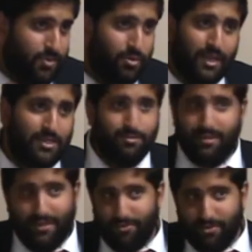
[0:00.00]
so that should be
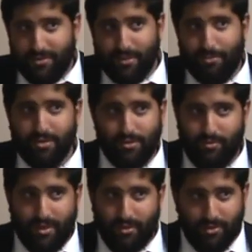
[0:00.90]
the definition of a sick person
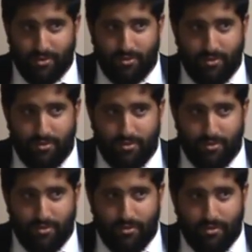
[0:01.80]
over here also.
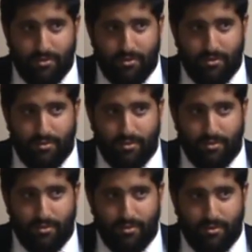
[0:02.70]

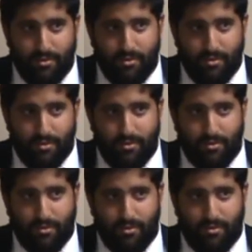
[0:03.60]
It's pretty
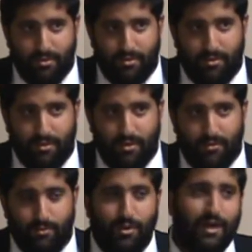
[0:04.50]

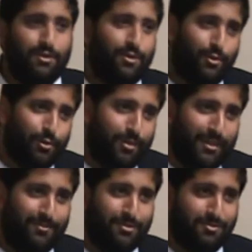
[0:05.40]
lenient. Well, I don't agree with
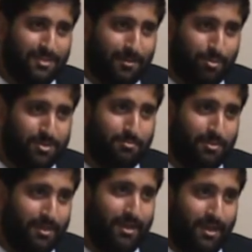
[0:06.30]
that definition of a sick person,
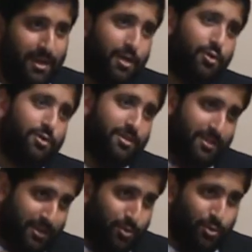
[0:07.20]
but according to
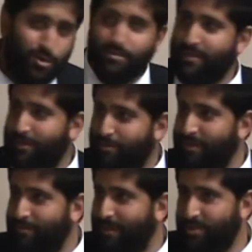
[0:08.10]
he who holds that opinion by